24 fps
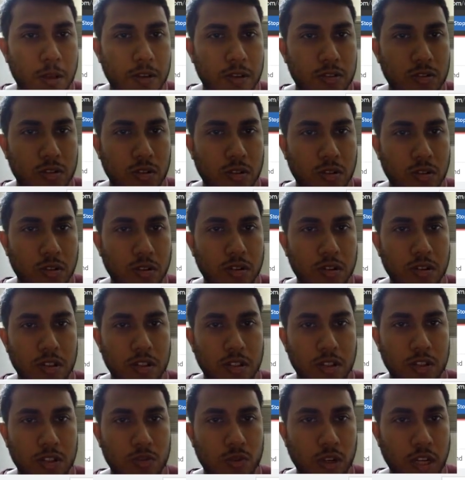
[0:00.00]
So
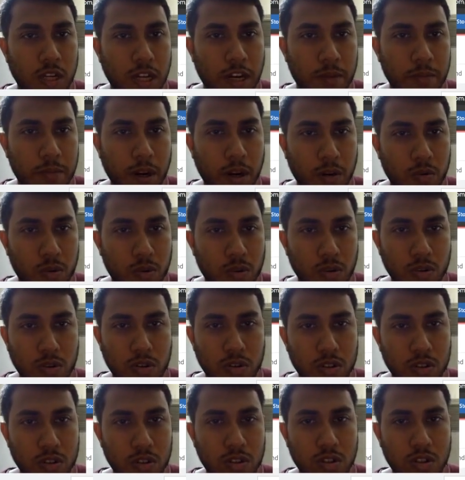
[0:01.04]
this will come down to,
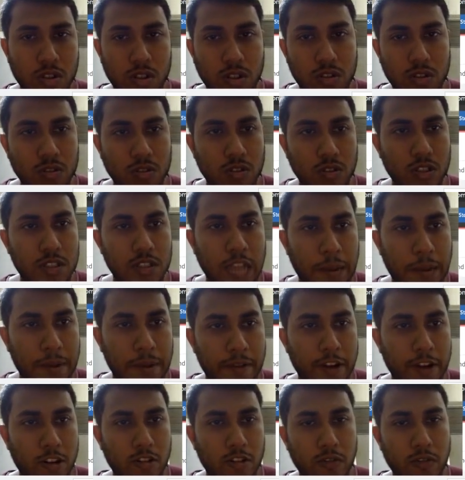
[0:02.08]
so this gamma
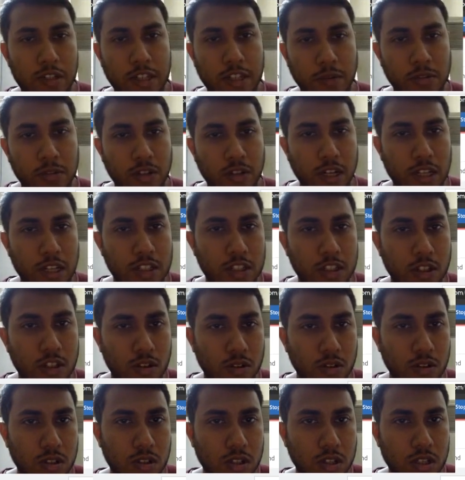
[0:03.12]
value will substitute as 0.
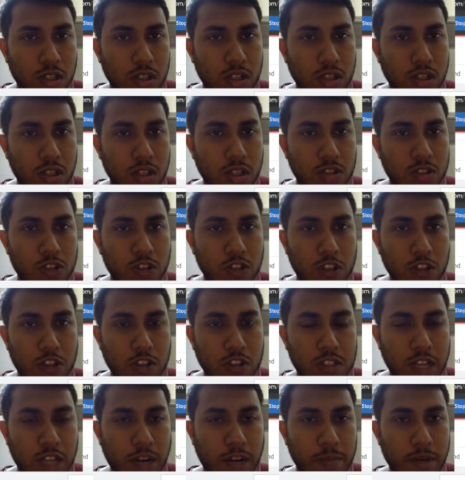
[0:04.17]
So this
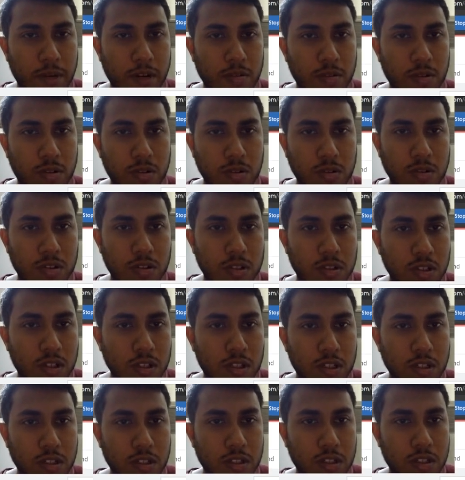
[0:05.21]
is come down to
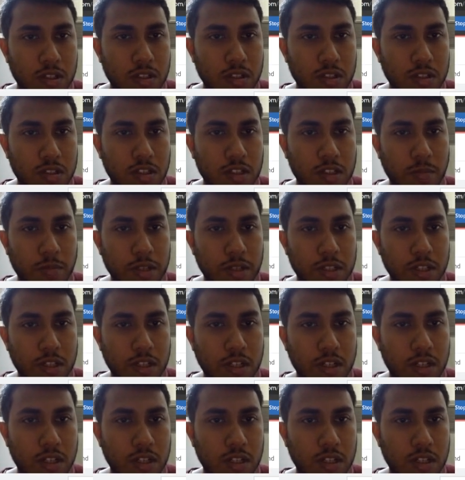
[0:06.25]
summation